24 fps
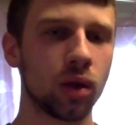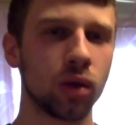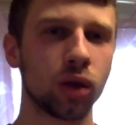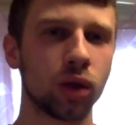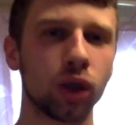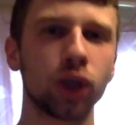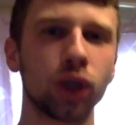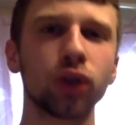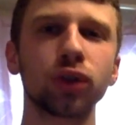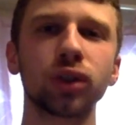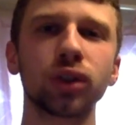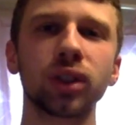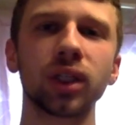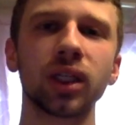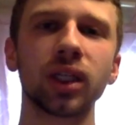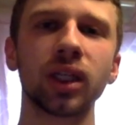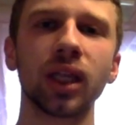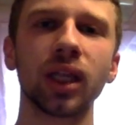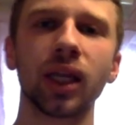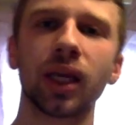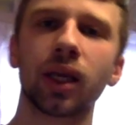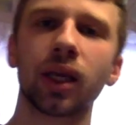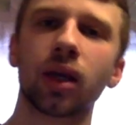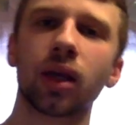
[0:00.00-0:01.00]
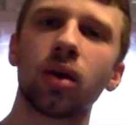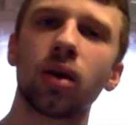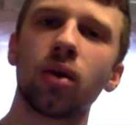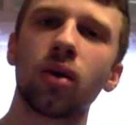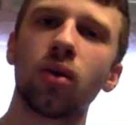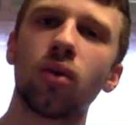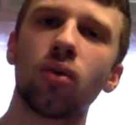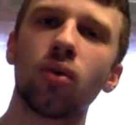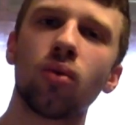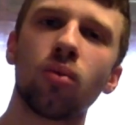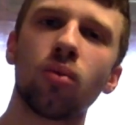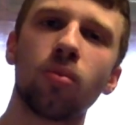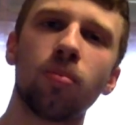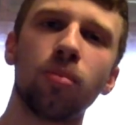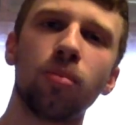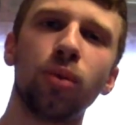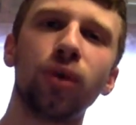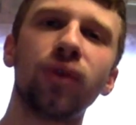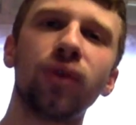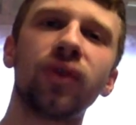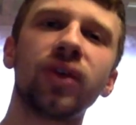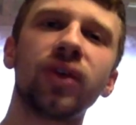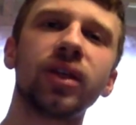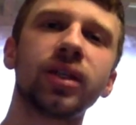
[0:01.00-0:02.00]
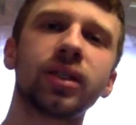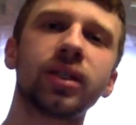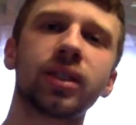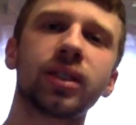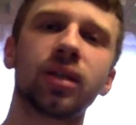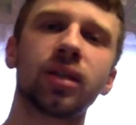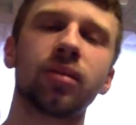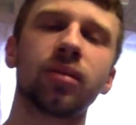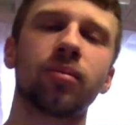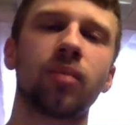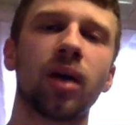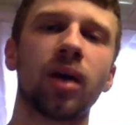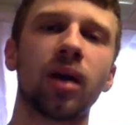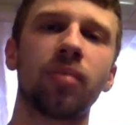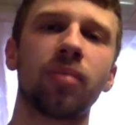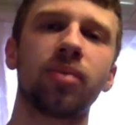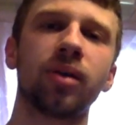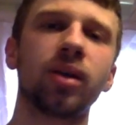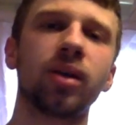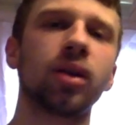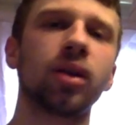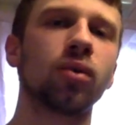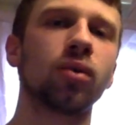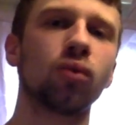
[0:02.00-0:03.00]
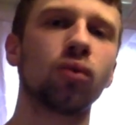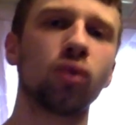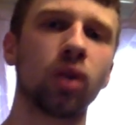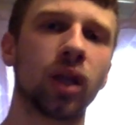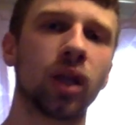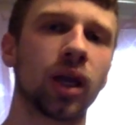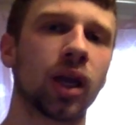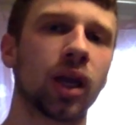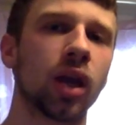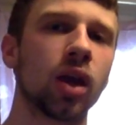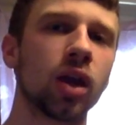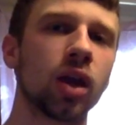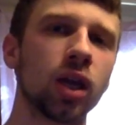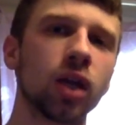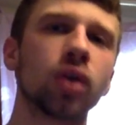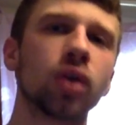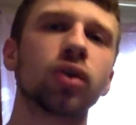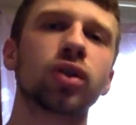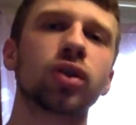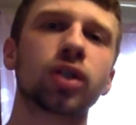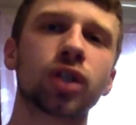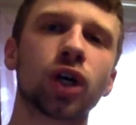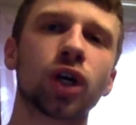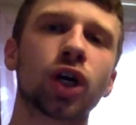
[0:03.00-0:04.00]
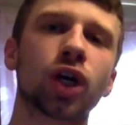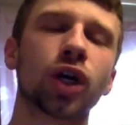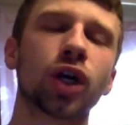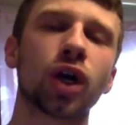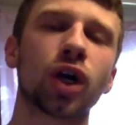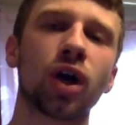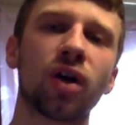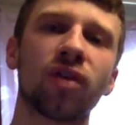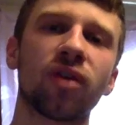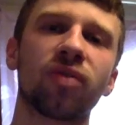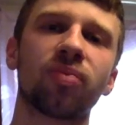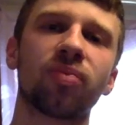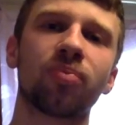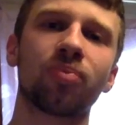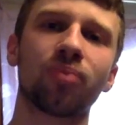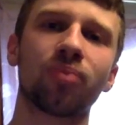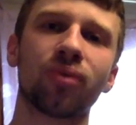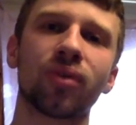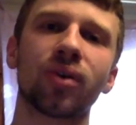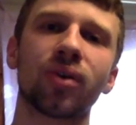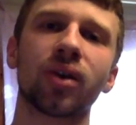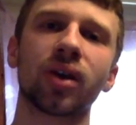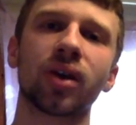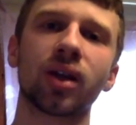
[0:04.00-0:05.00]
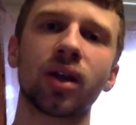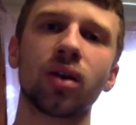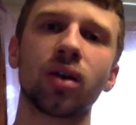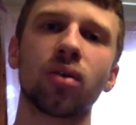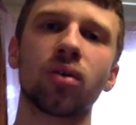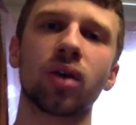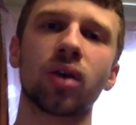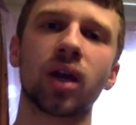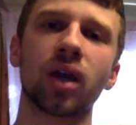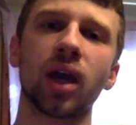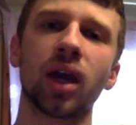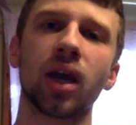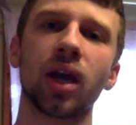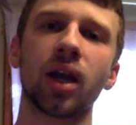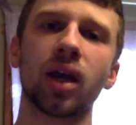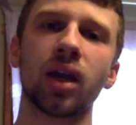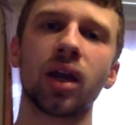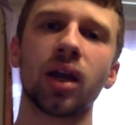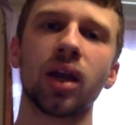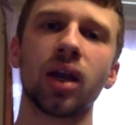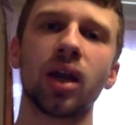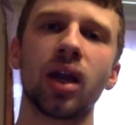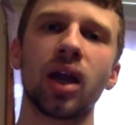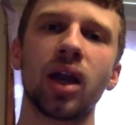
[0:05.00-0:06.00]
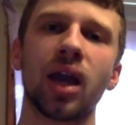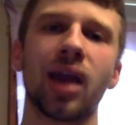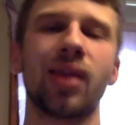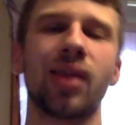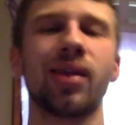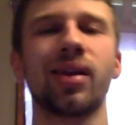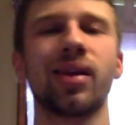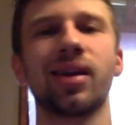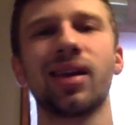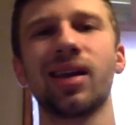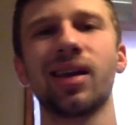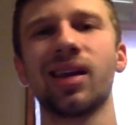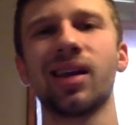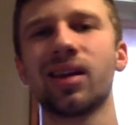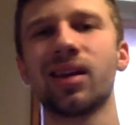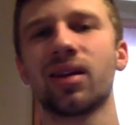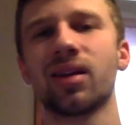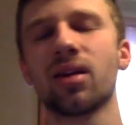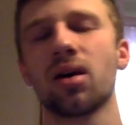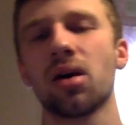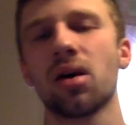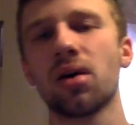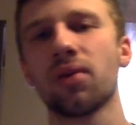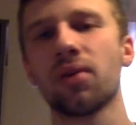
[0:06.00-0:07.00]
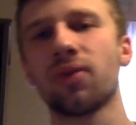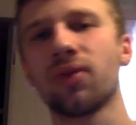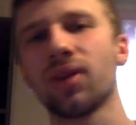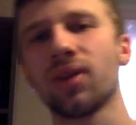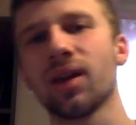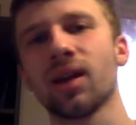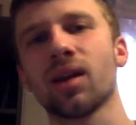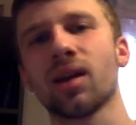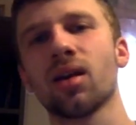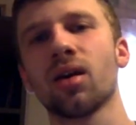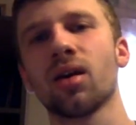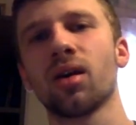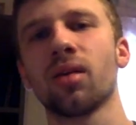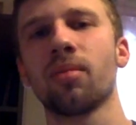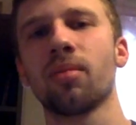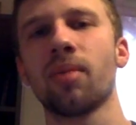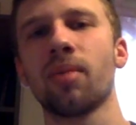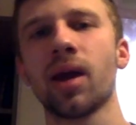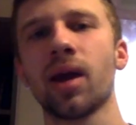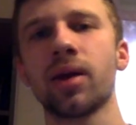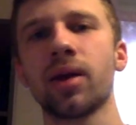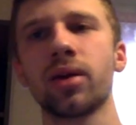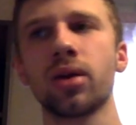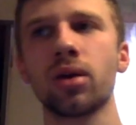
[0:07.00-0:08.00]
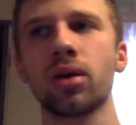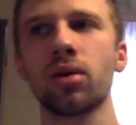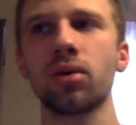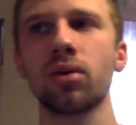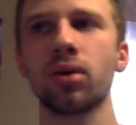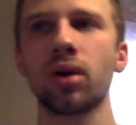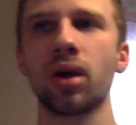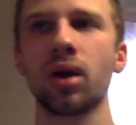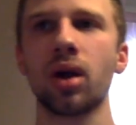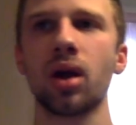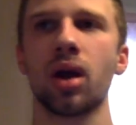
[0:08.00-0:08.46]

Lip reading: usually movies, in my opinion, will start off pretty okay and then end off on a bad note.